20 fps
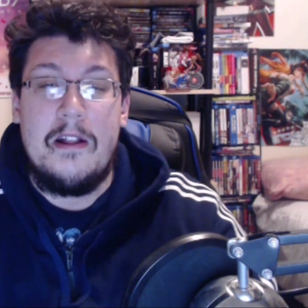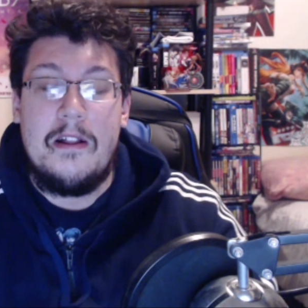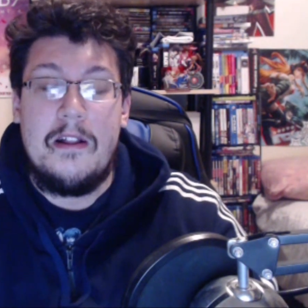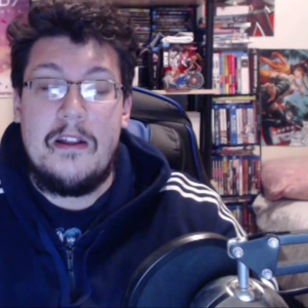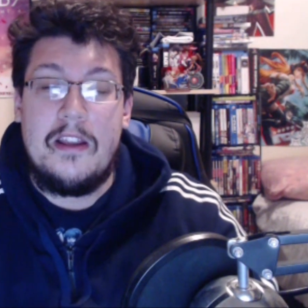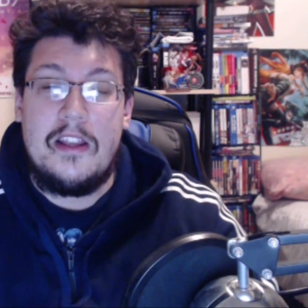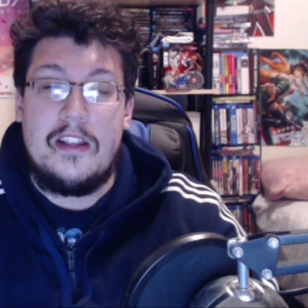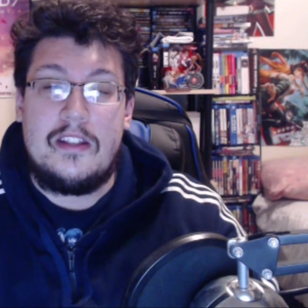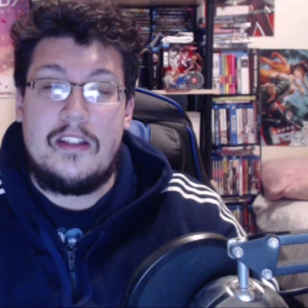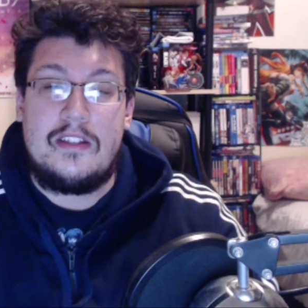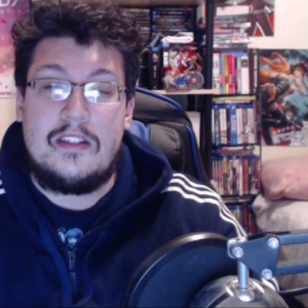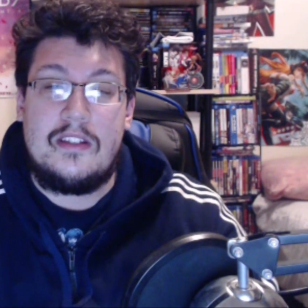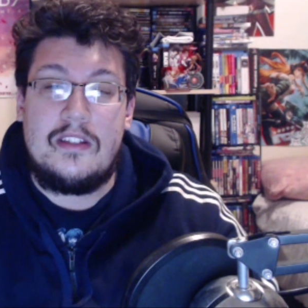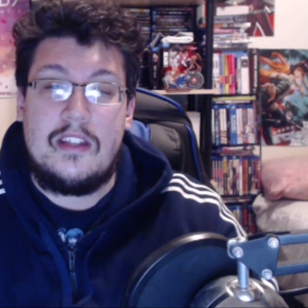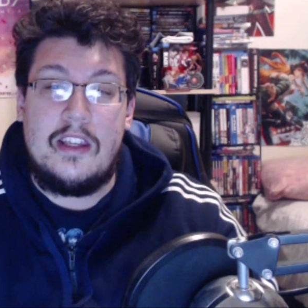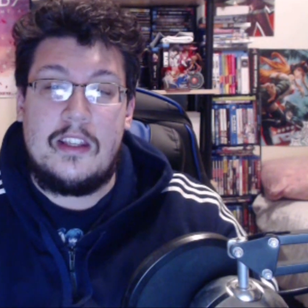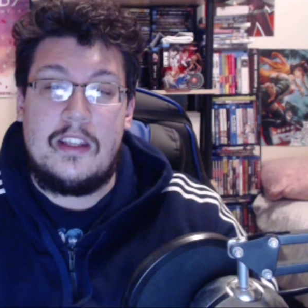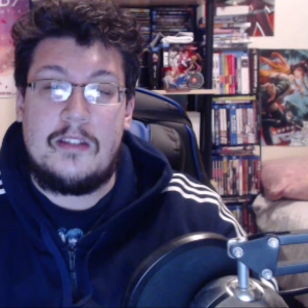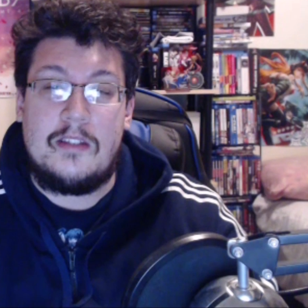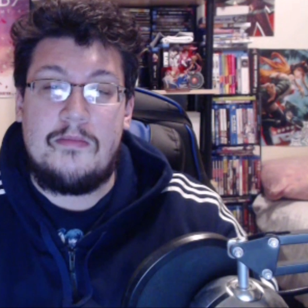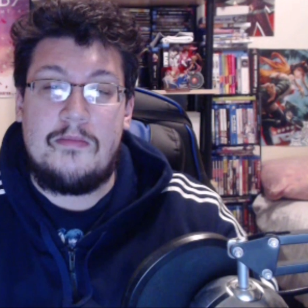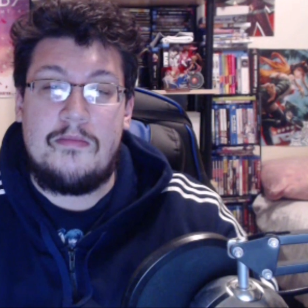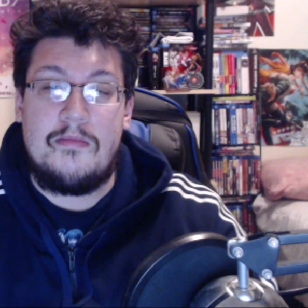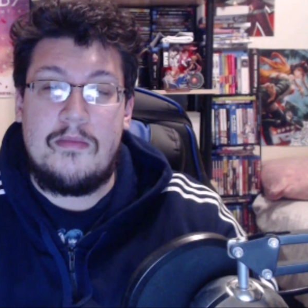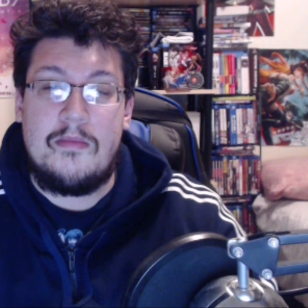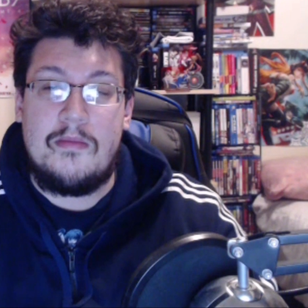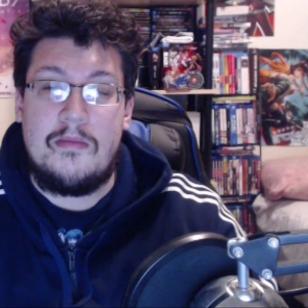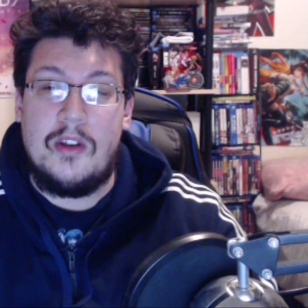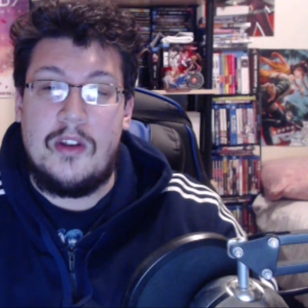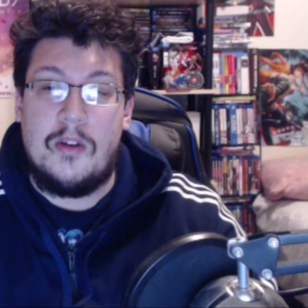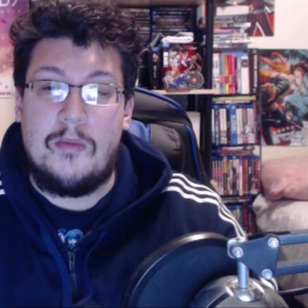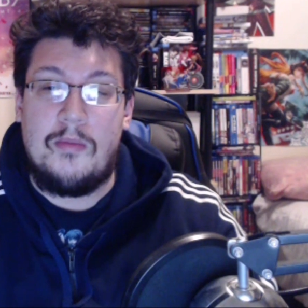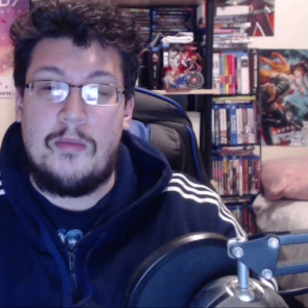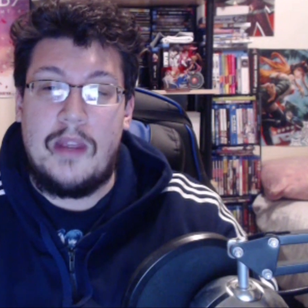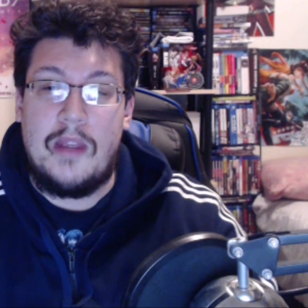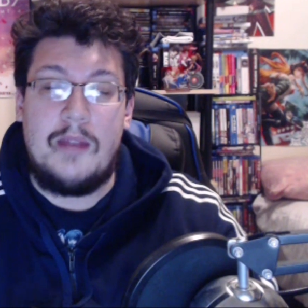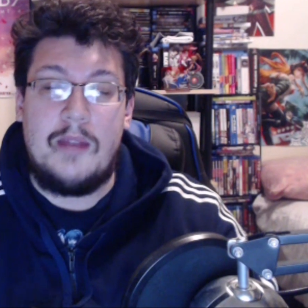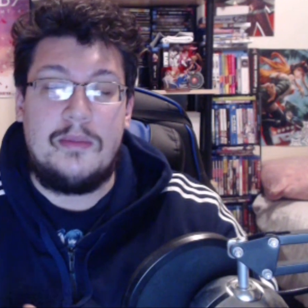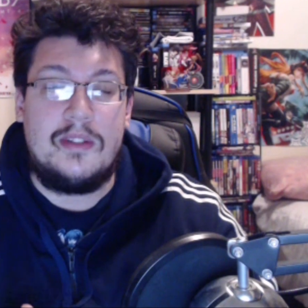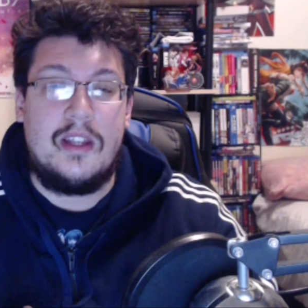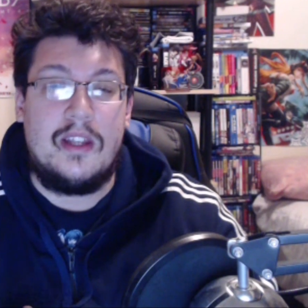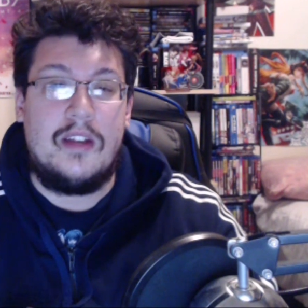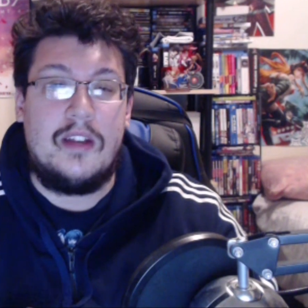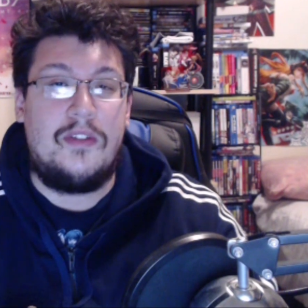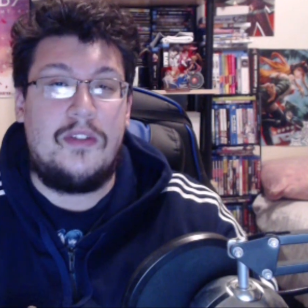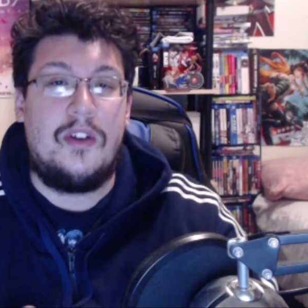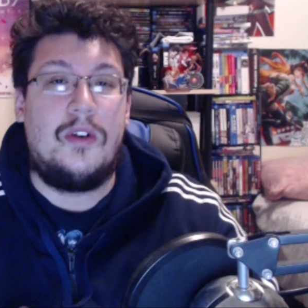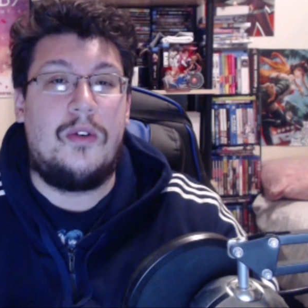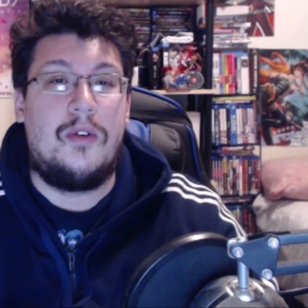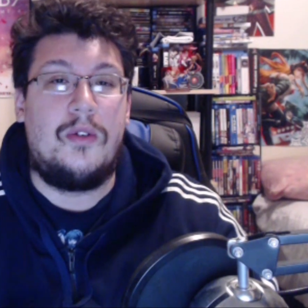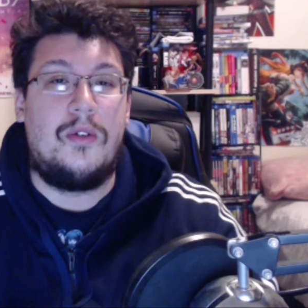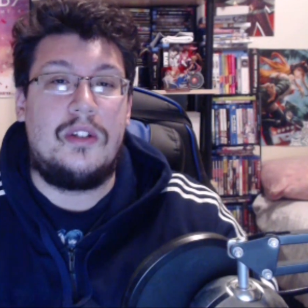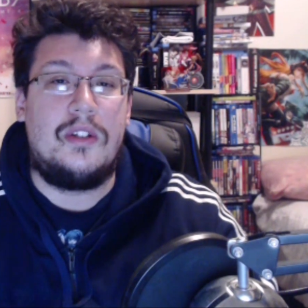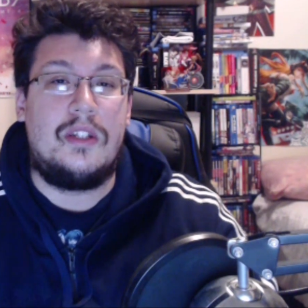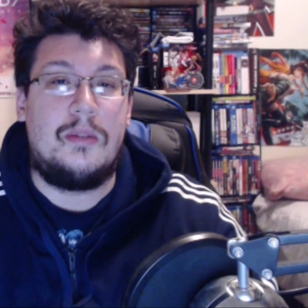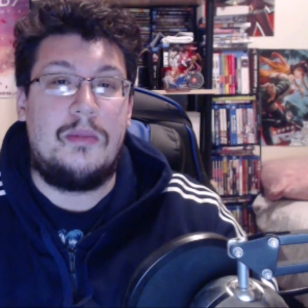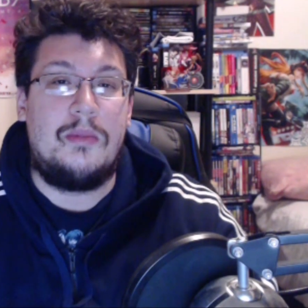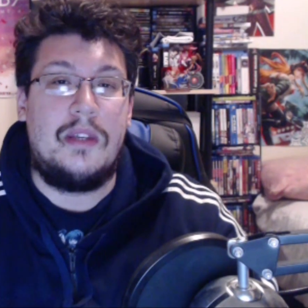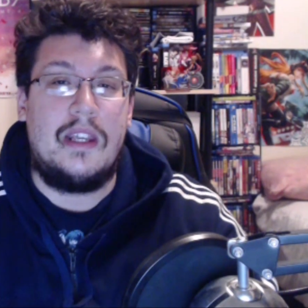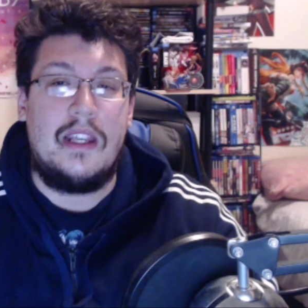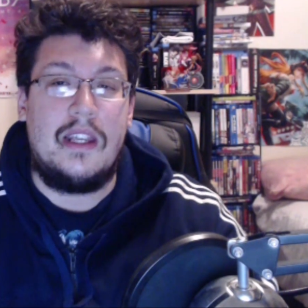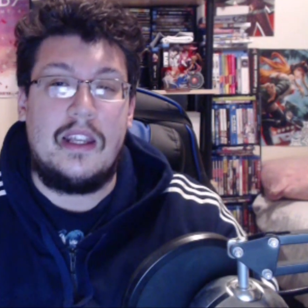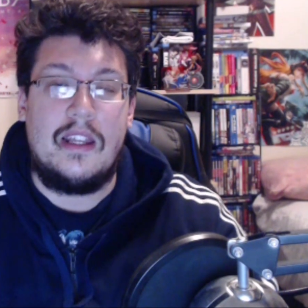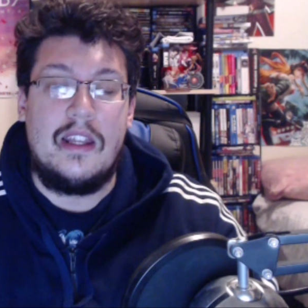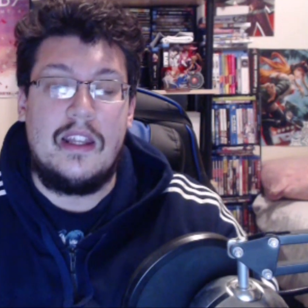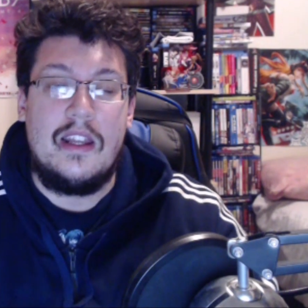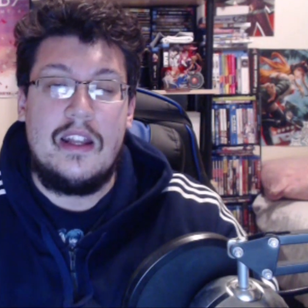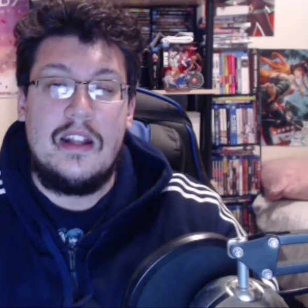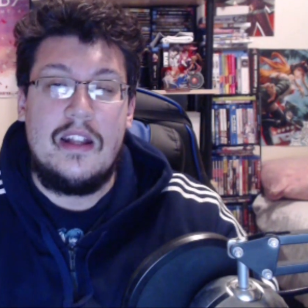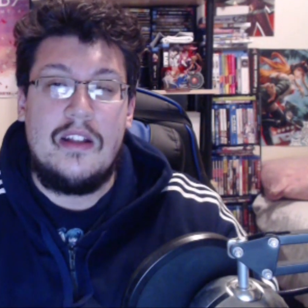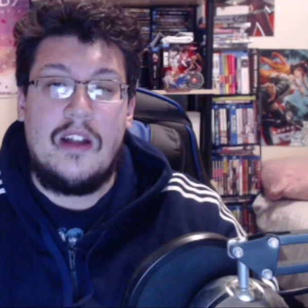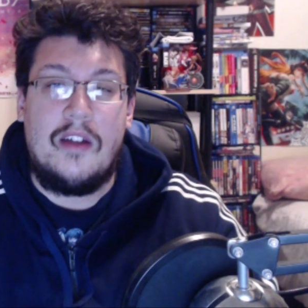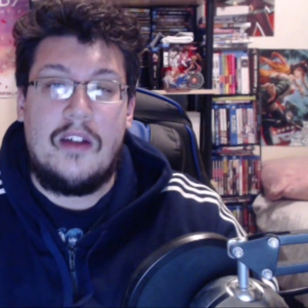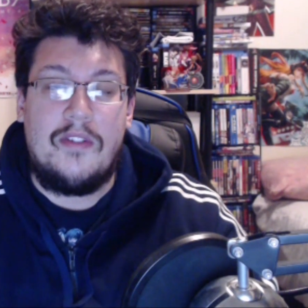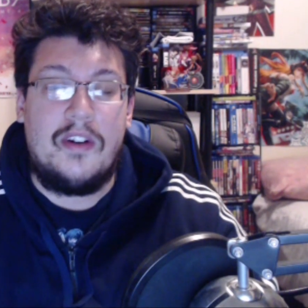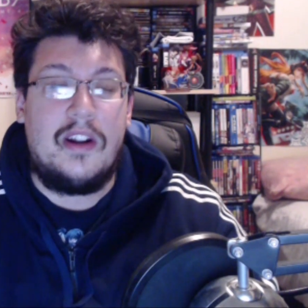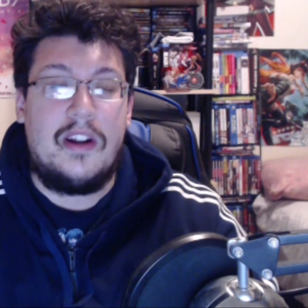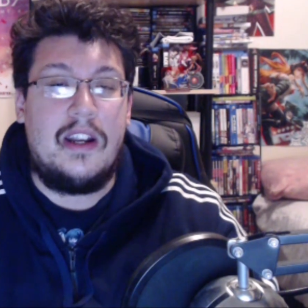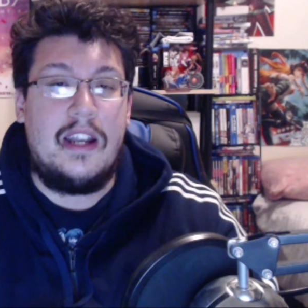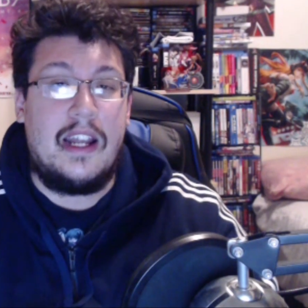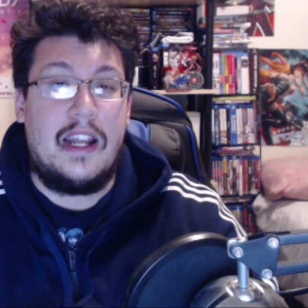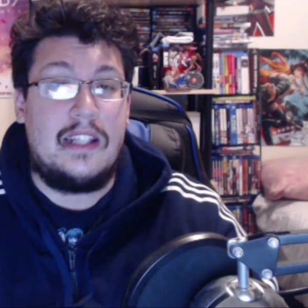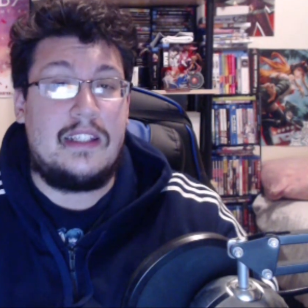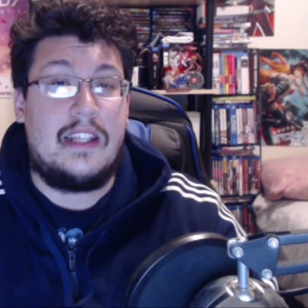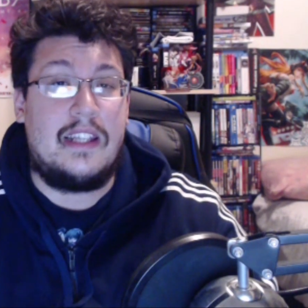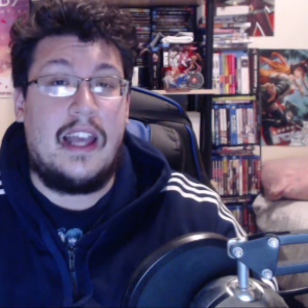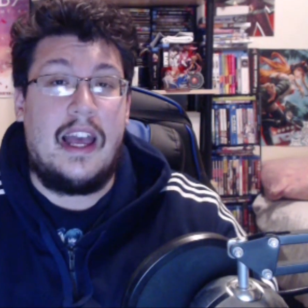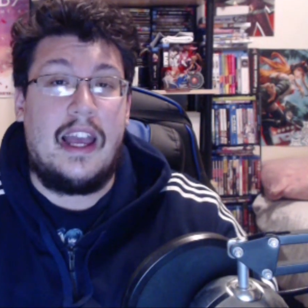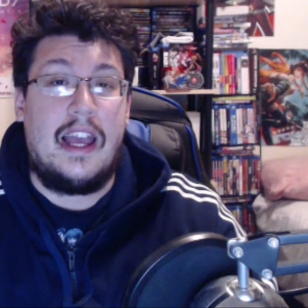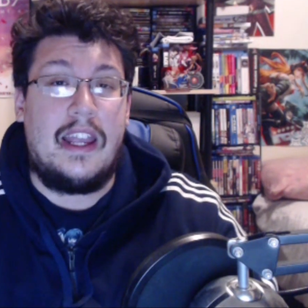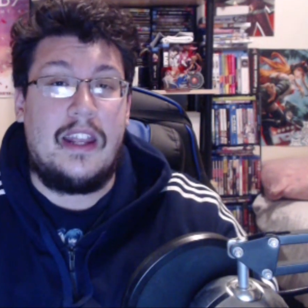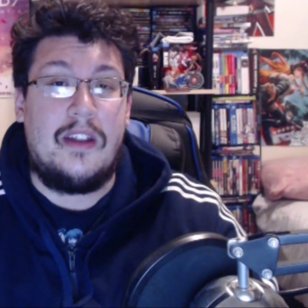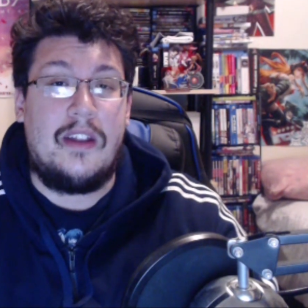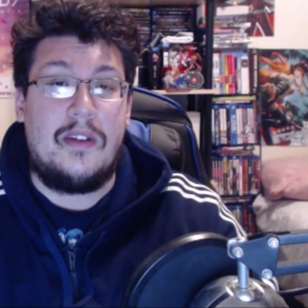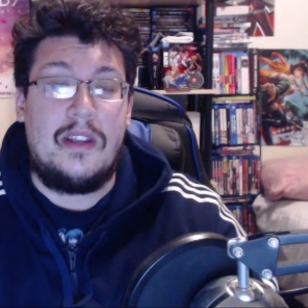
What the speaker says: He's made himself known to be a very nice guy.